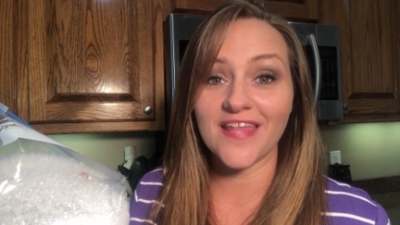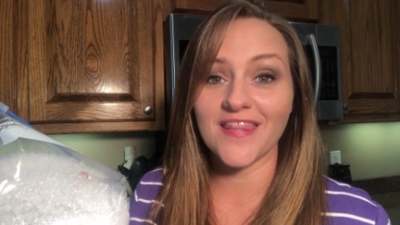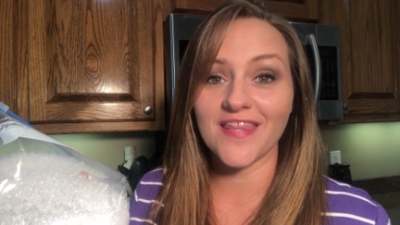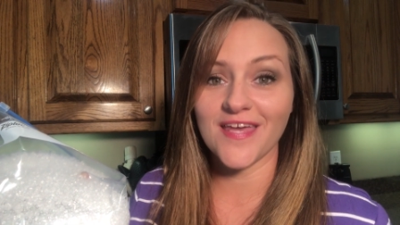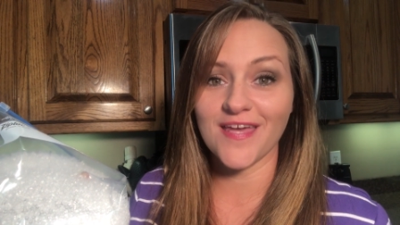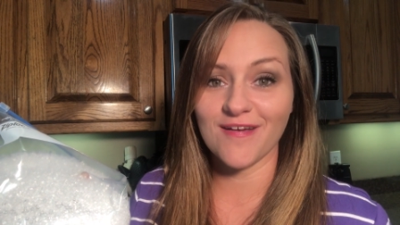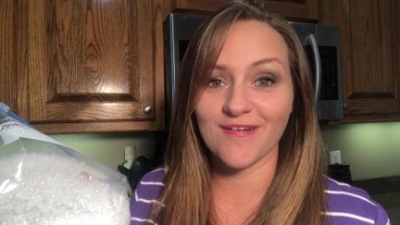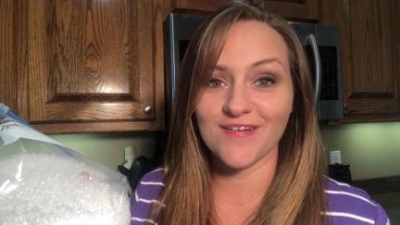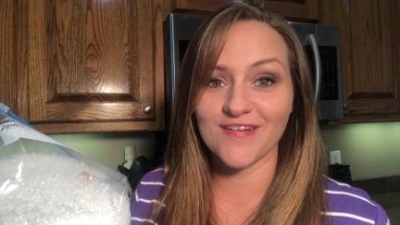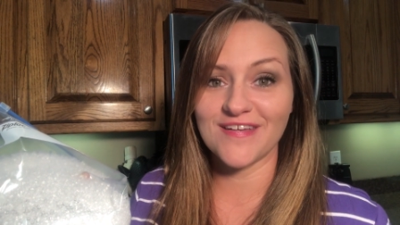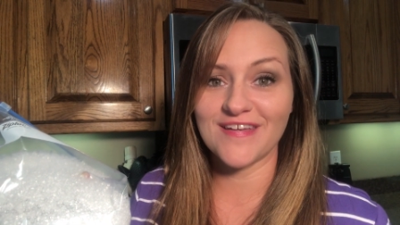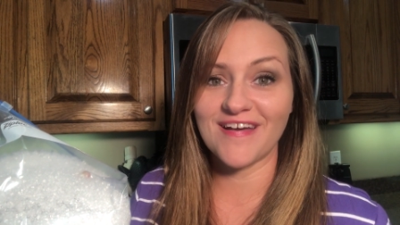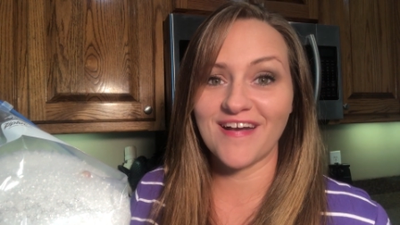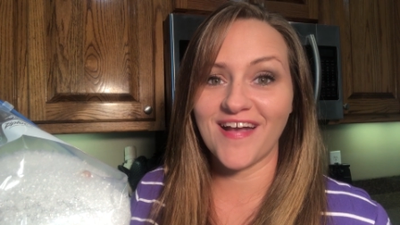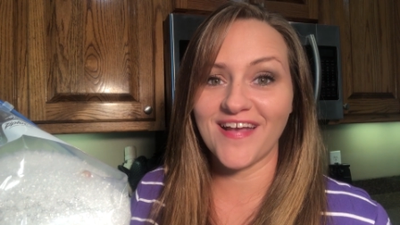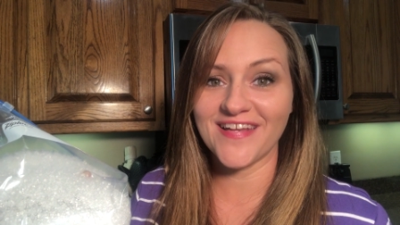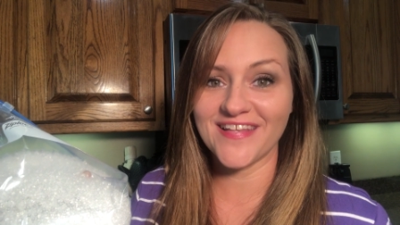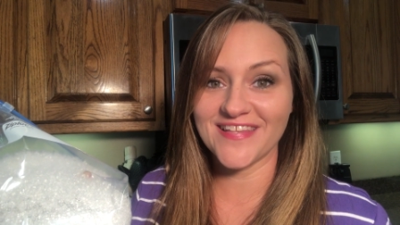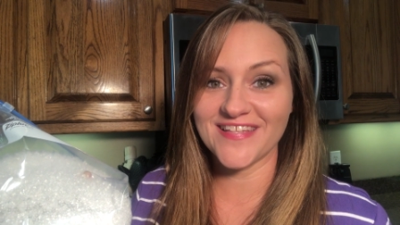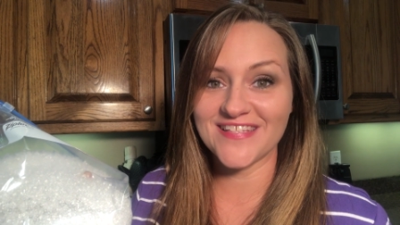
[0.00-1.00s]
They are
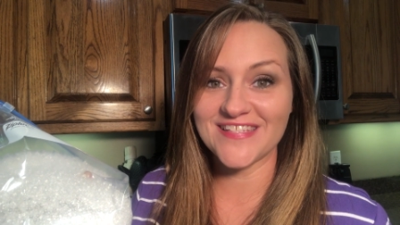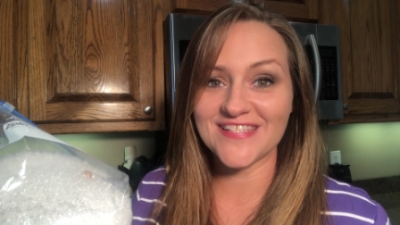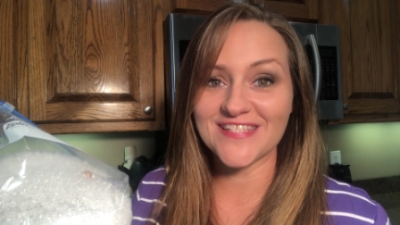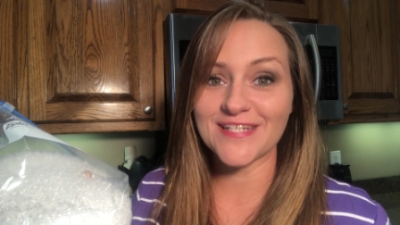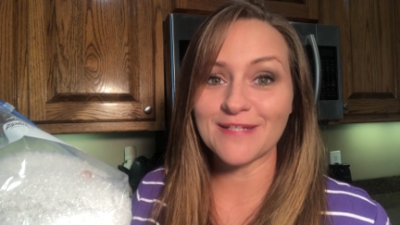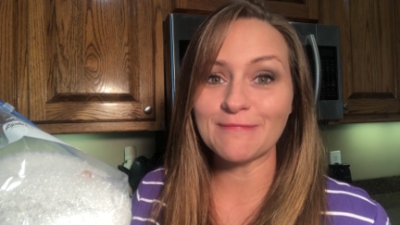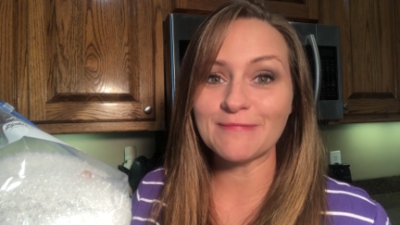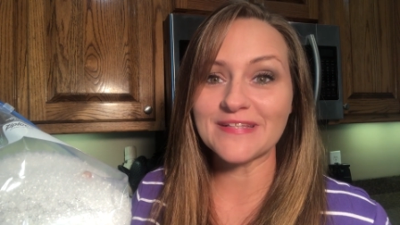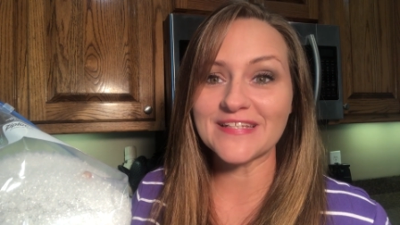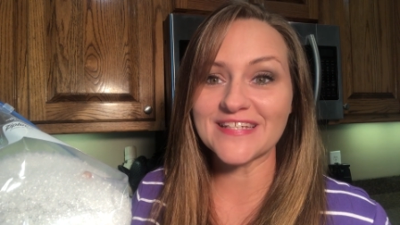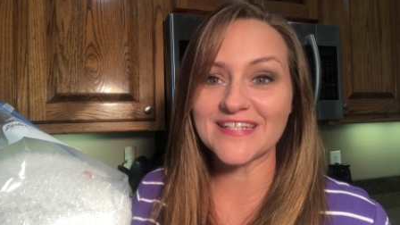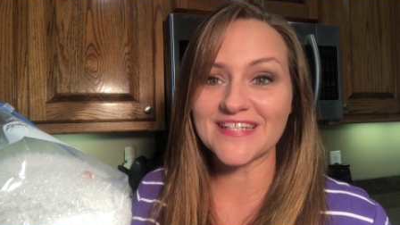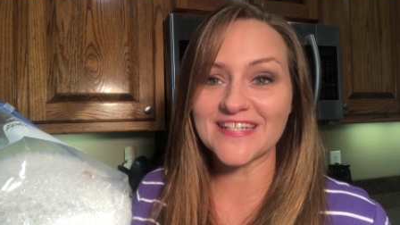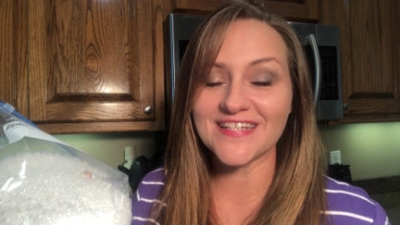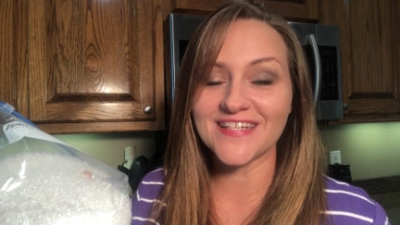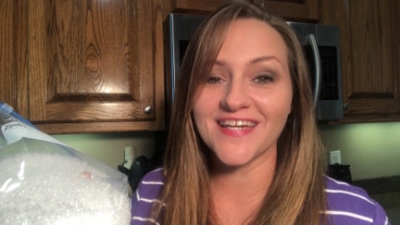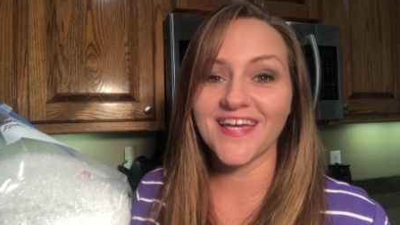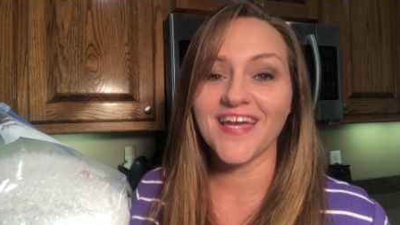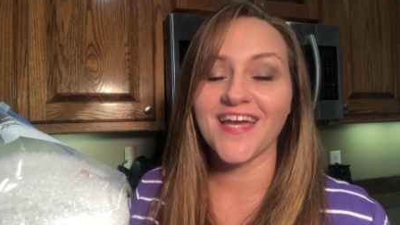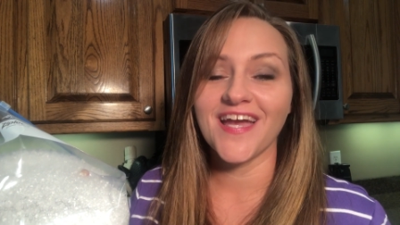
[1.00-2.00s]
not the same
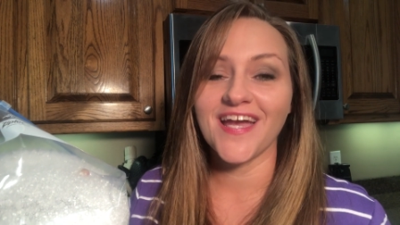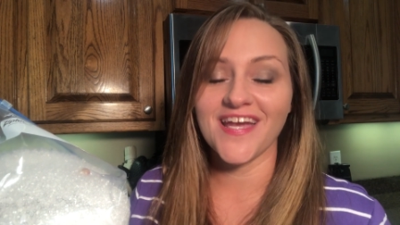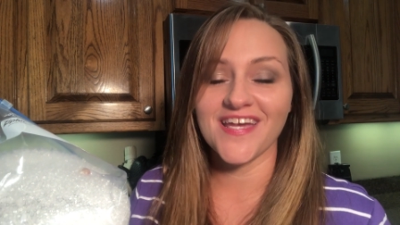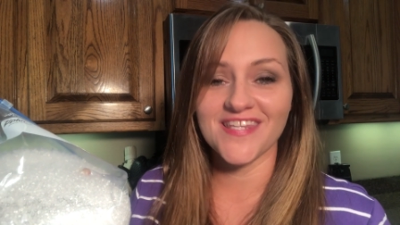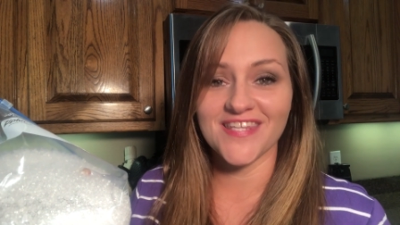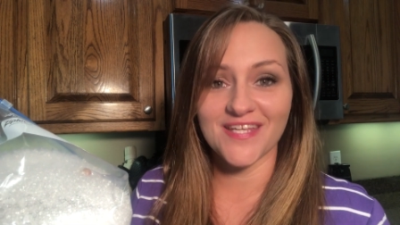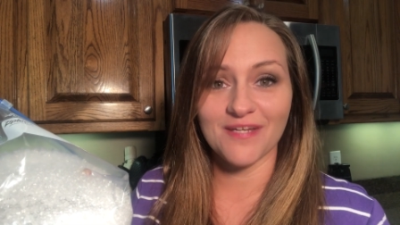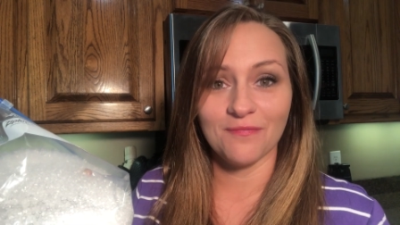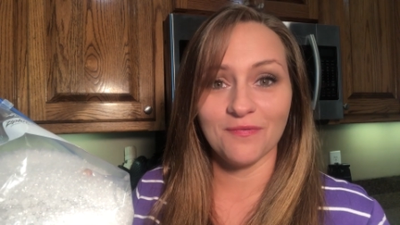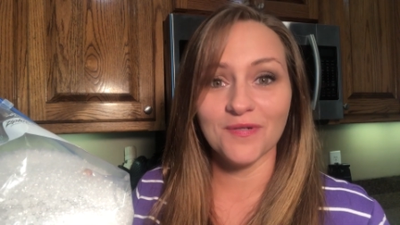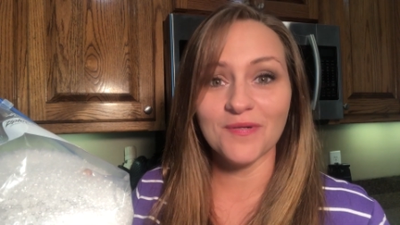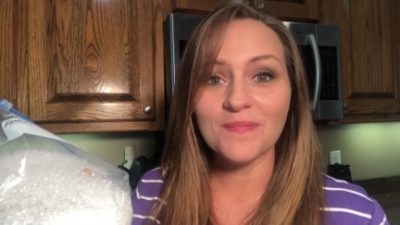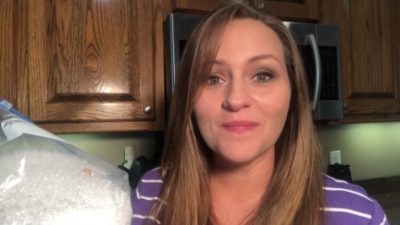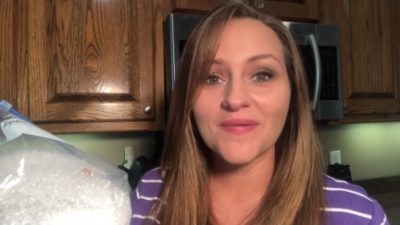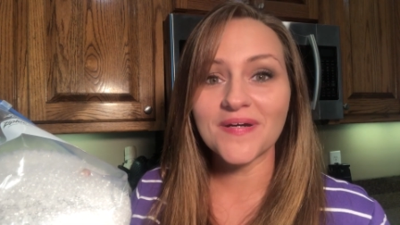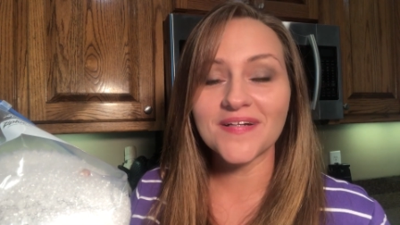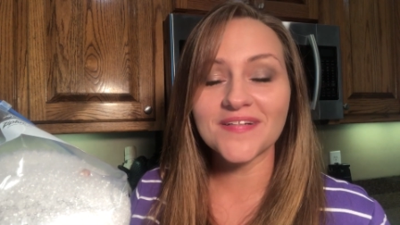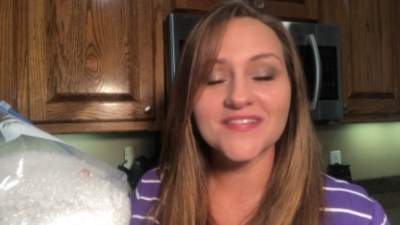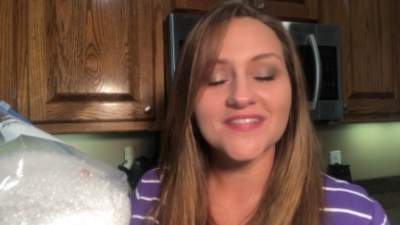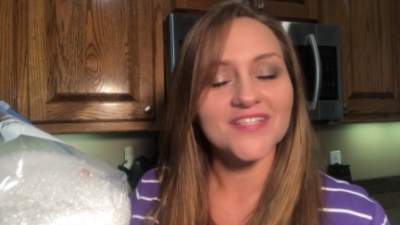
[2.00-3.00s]
thing, and they will
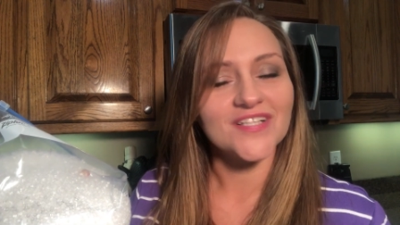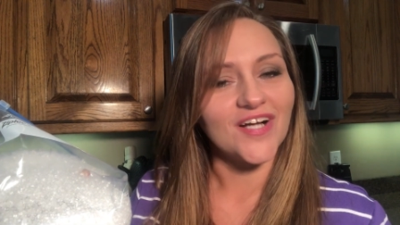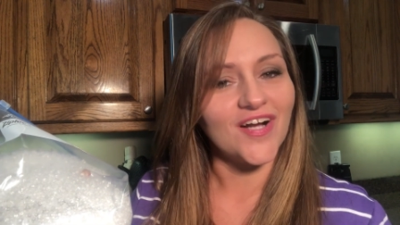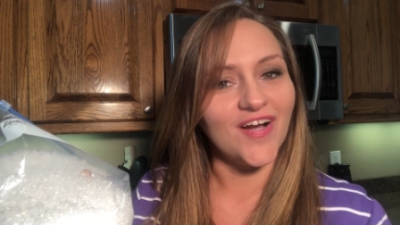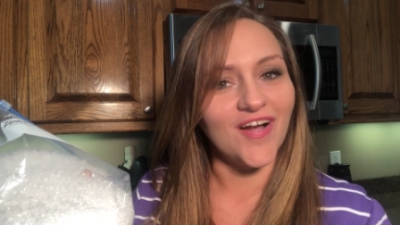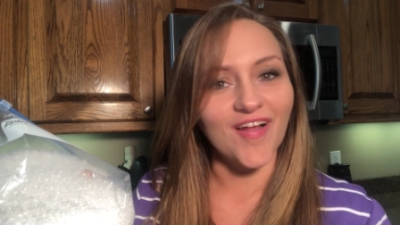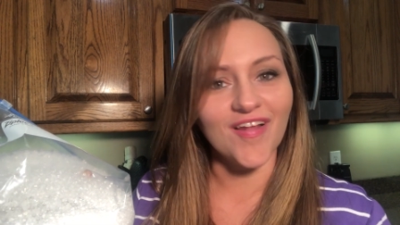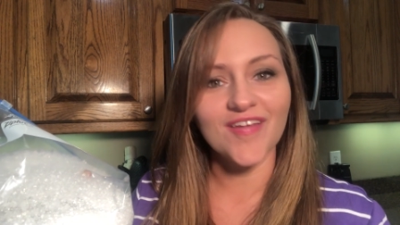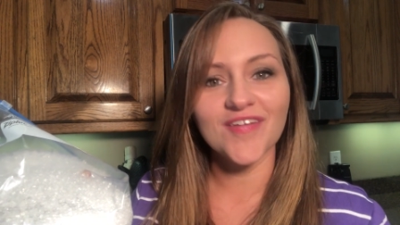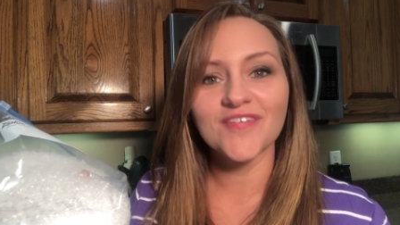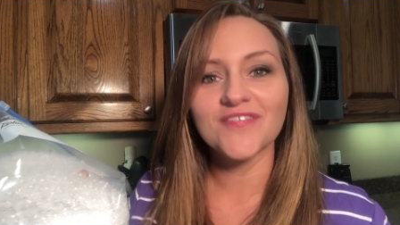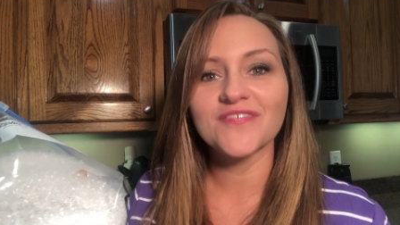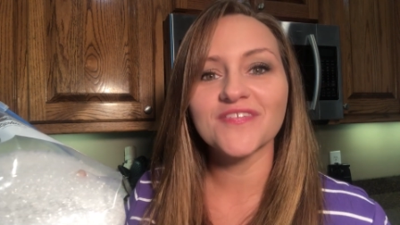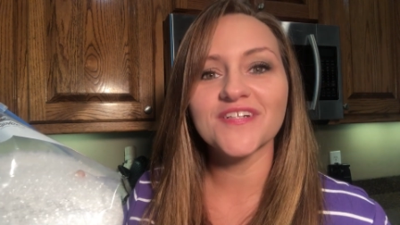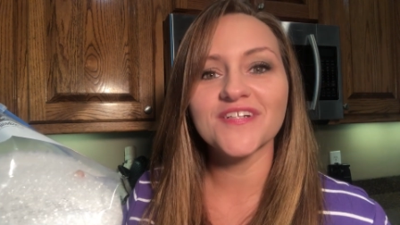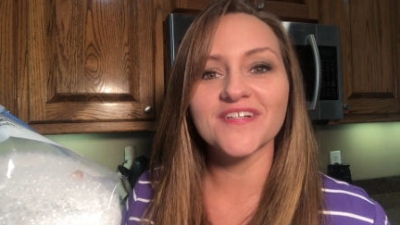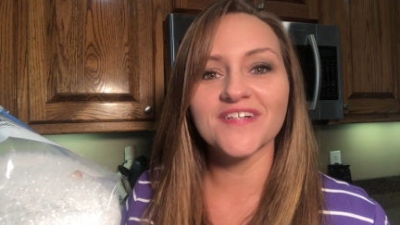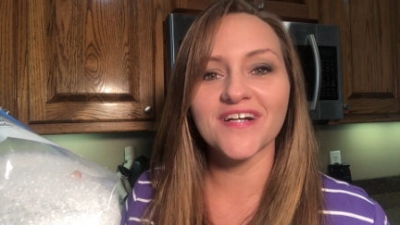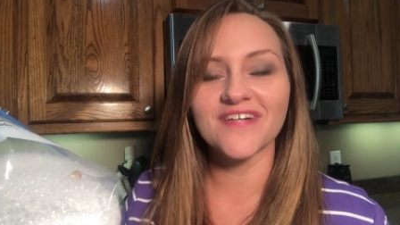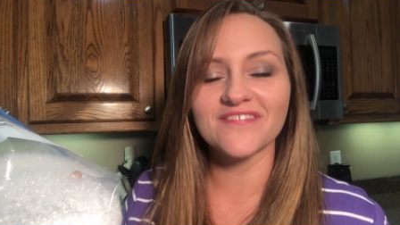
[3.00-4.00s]
melt all over
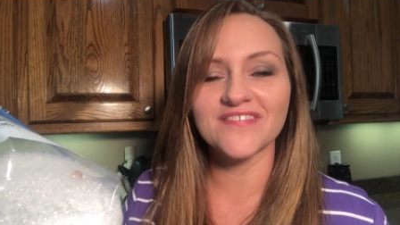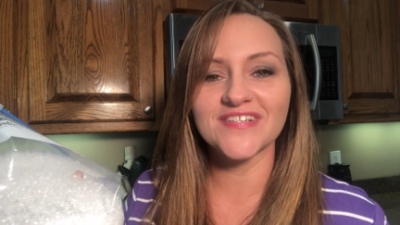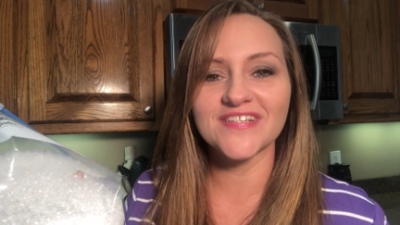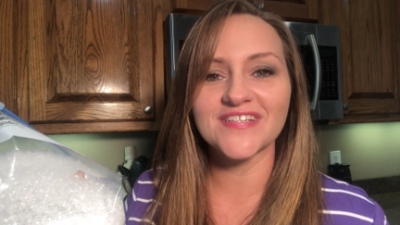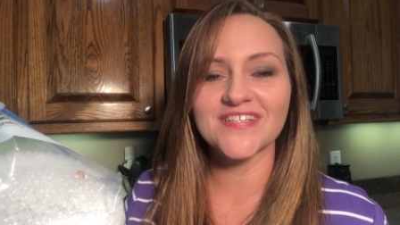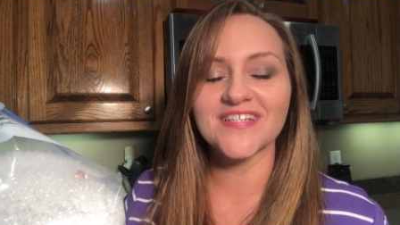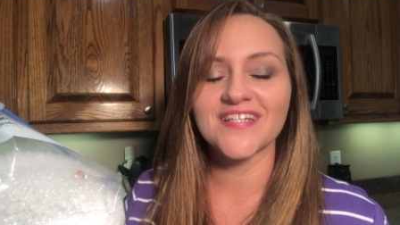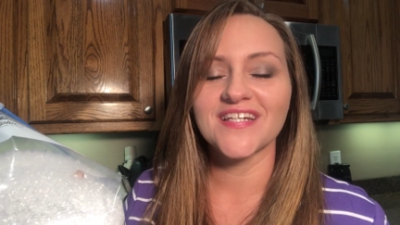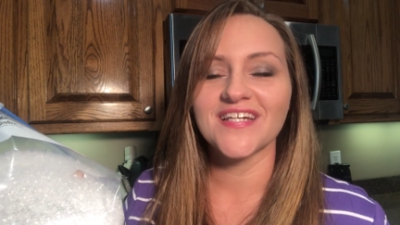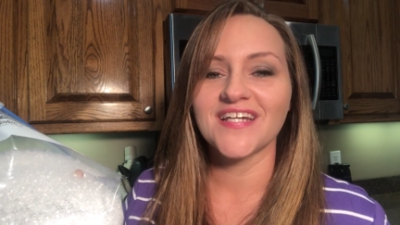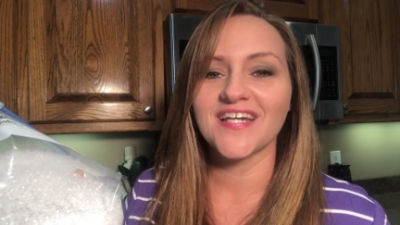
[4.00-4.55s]
your oven.